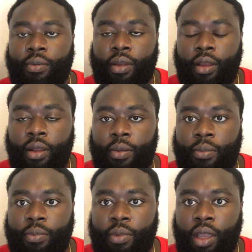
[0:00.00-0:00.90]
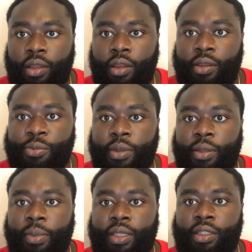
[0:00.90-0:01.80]
Um, we all know he's one of
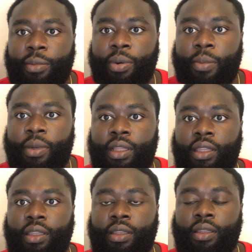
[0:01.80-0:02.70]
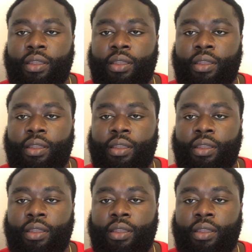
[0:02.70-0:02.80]
the best in the Premier League.